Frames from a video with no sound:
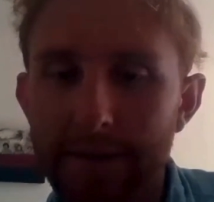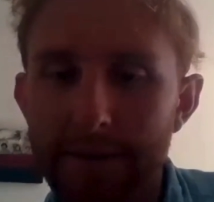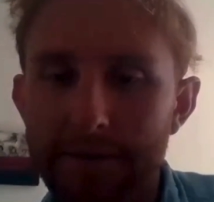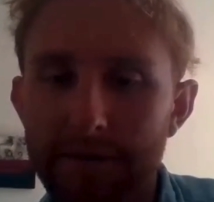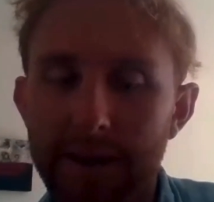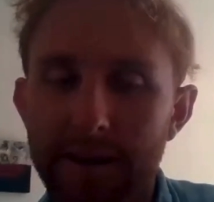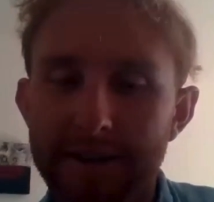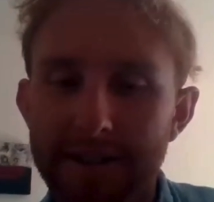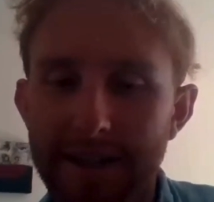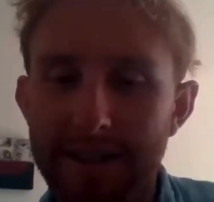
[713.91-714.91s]
That was really
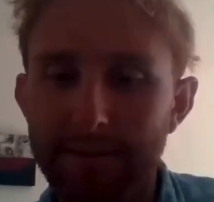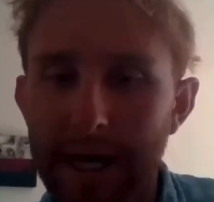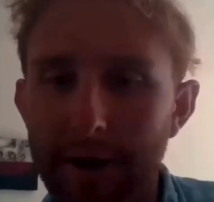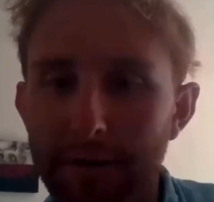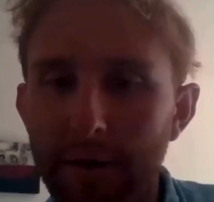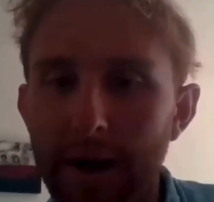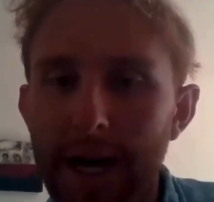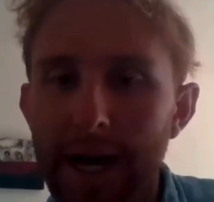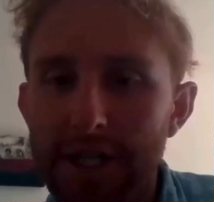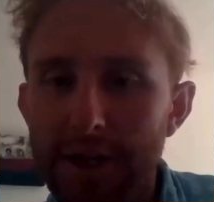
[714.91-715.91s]
succinct and powerful.
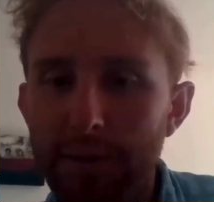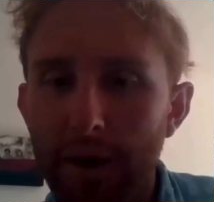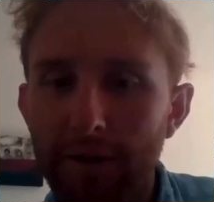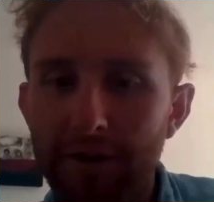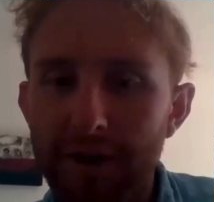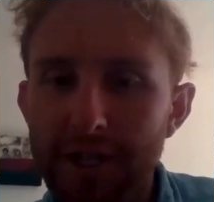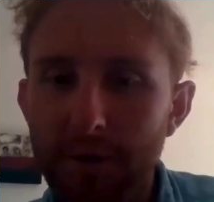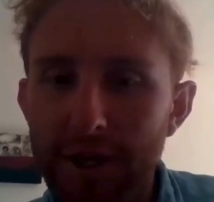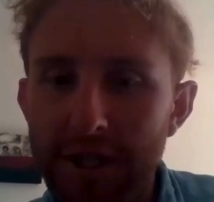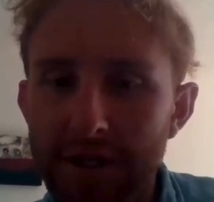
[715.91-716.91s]
Just while the
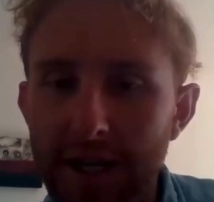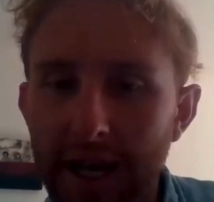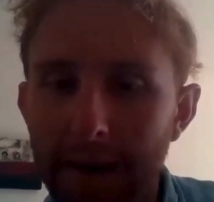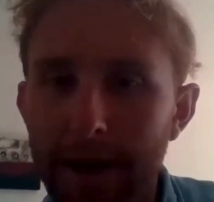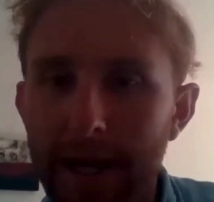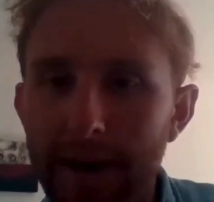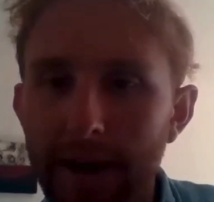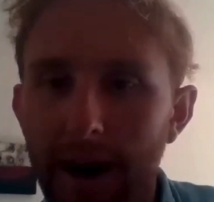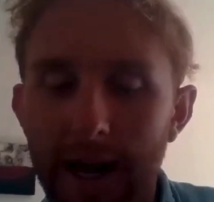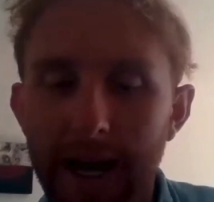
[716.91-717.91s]
first questions are coming
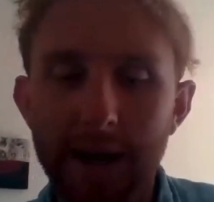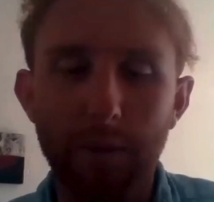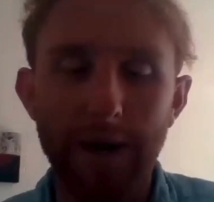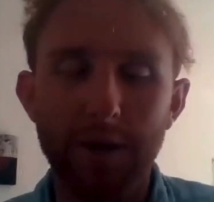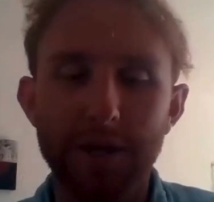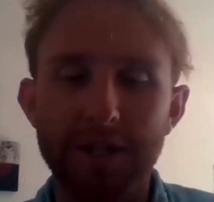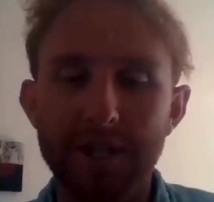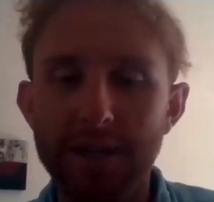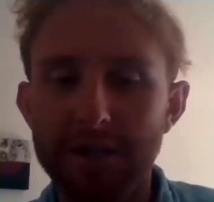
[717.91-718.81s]
in, I had one question.